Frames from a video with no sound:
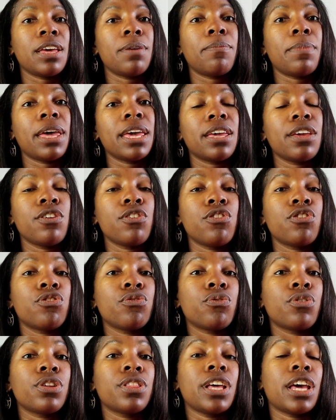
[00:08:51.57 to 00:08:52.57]
and making
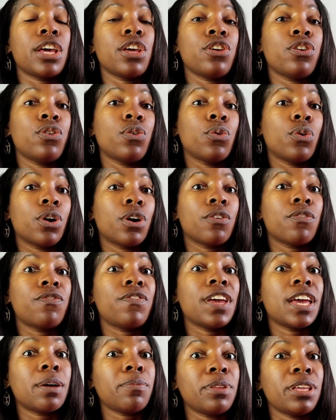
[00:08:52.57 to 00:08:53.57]
sure that your
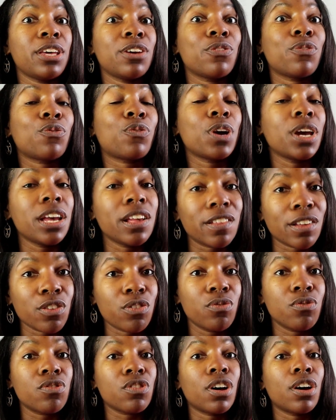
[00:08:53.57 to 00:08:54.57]
family and friends
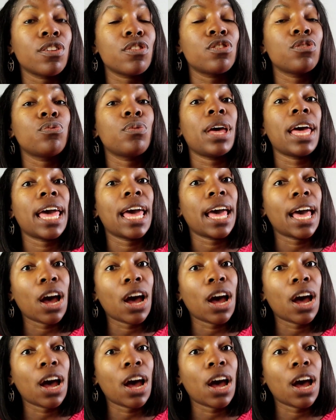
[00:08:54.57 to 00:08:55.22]
that you talk to